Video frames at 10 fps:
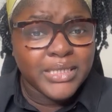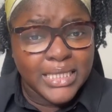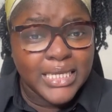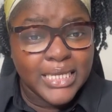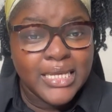
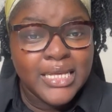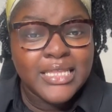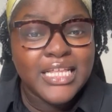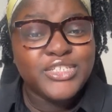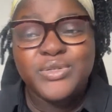link
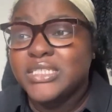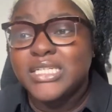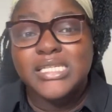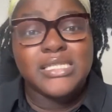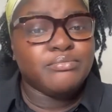that you can
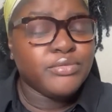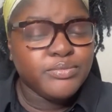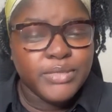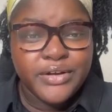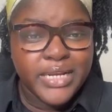just boom,
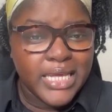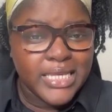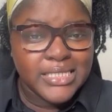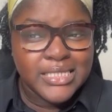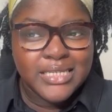here it
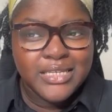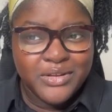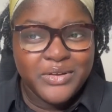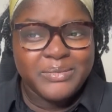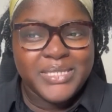is? You
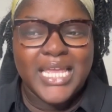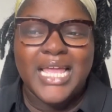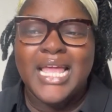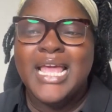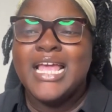know what I'm
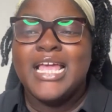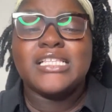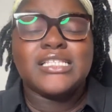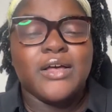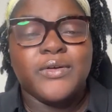saying?
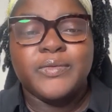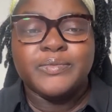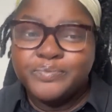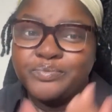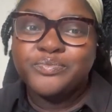And so
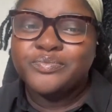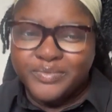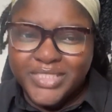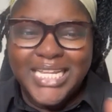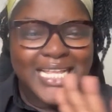
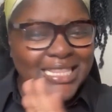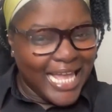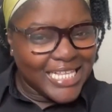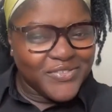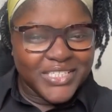
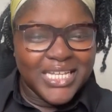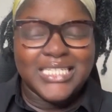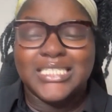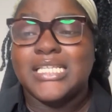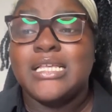that's for
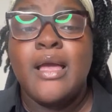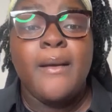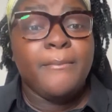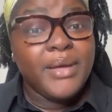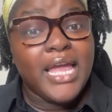lunches.
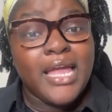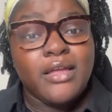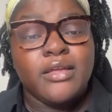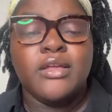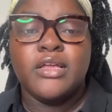But
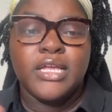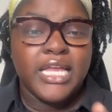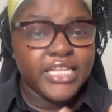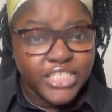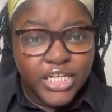
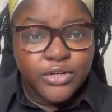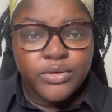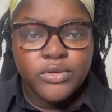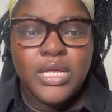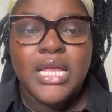in
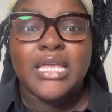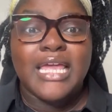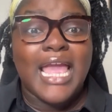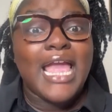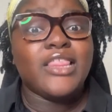general,
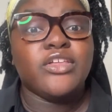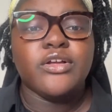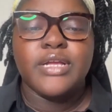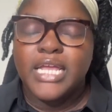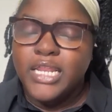
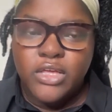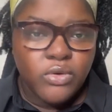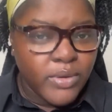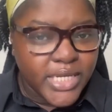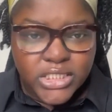gather any
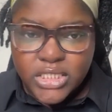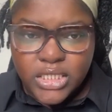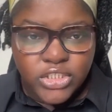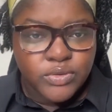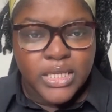question
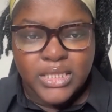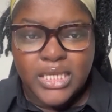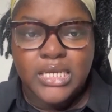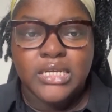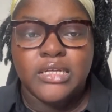that you can
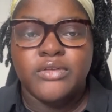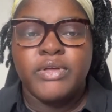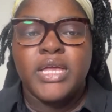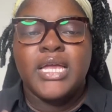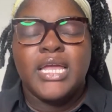think of,
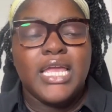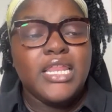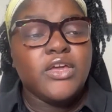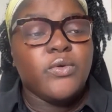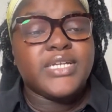
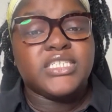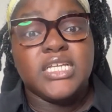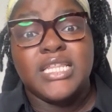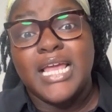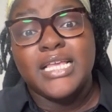any
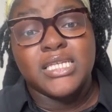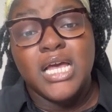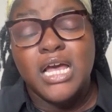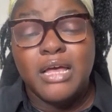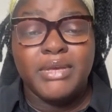question that is
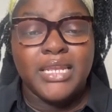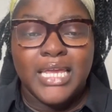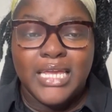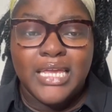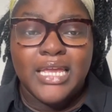coming
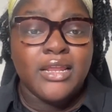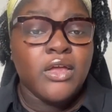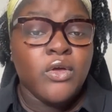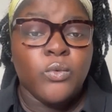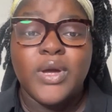in,
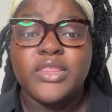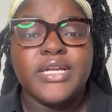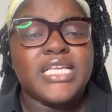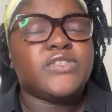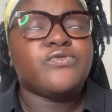whether
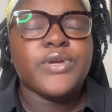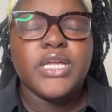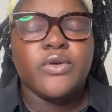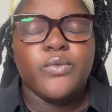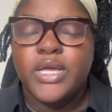it's
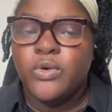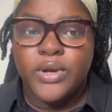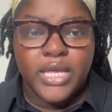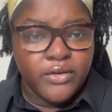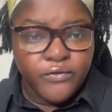frequent
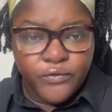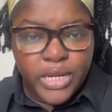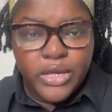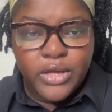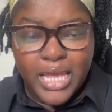or
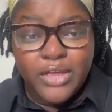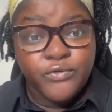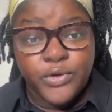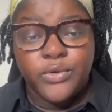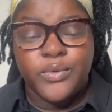
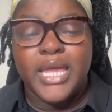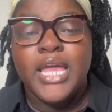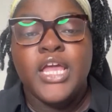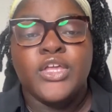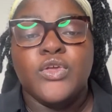infrequent.
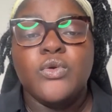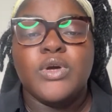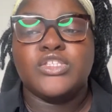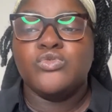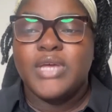You
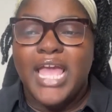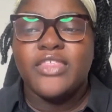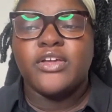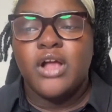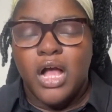want to
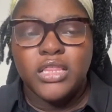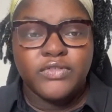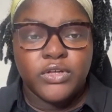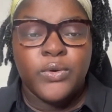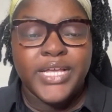gather all of
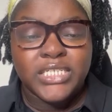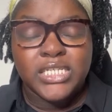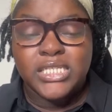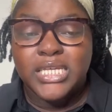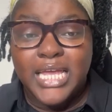the
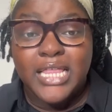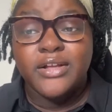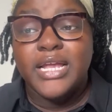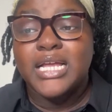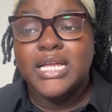questions together
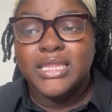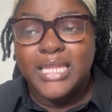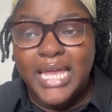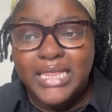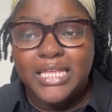and
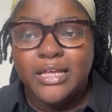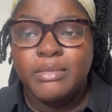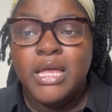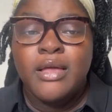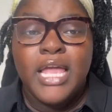collect
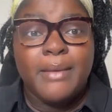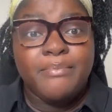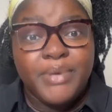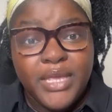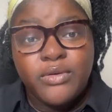them
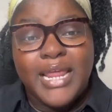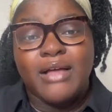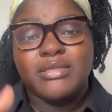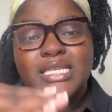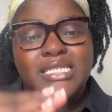and build
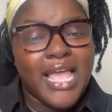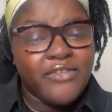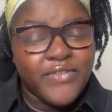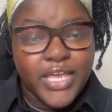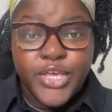out this
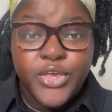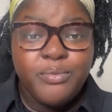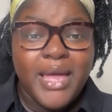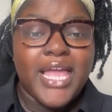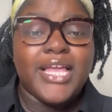FAQ
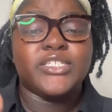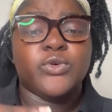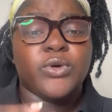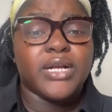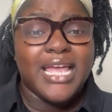page
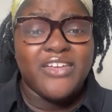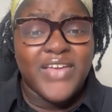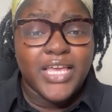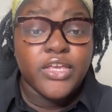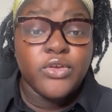or
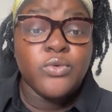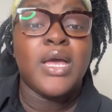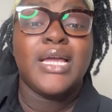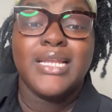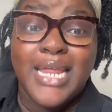FAQ
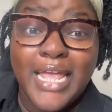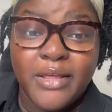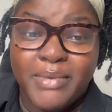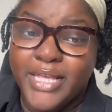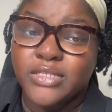
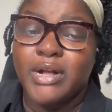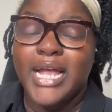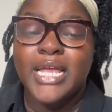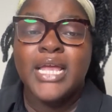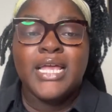database,
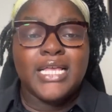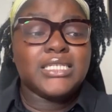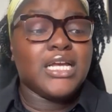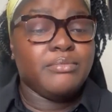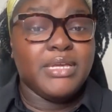right? It's
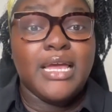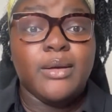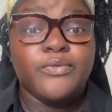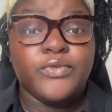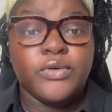going to be
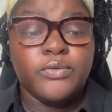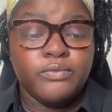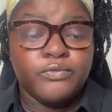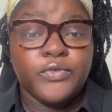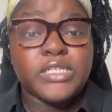helpful.
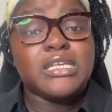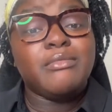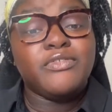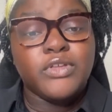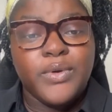For
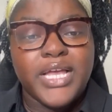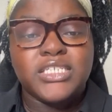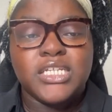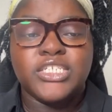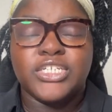some of the
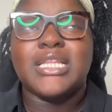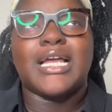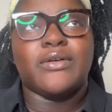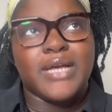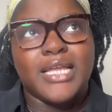questions, you're
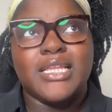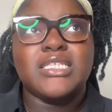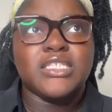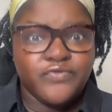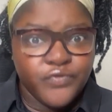like, okay, this
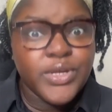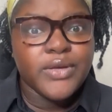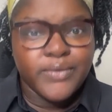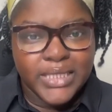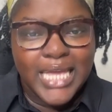is
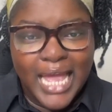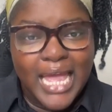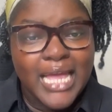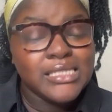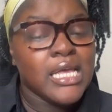frequently
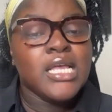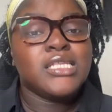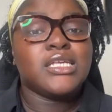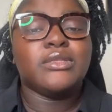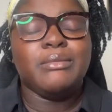asked,
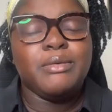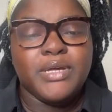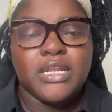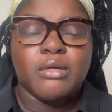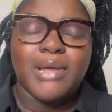so let me
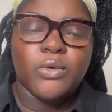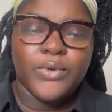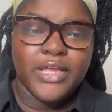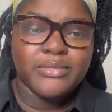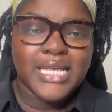put it on my
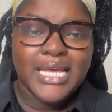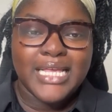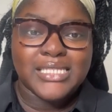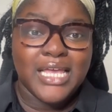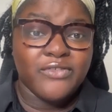website
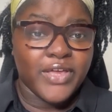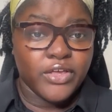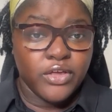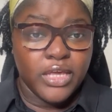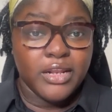as a
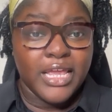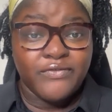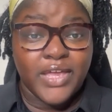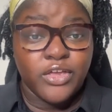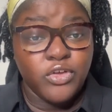FAQ in the
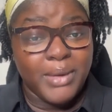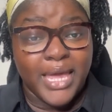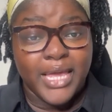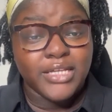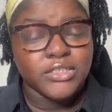FAQ
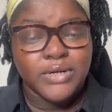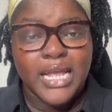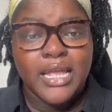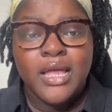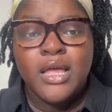page,
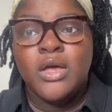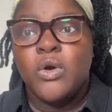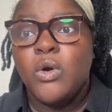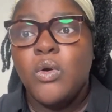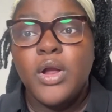right?
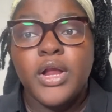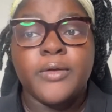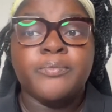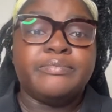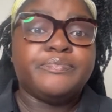
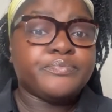Or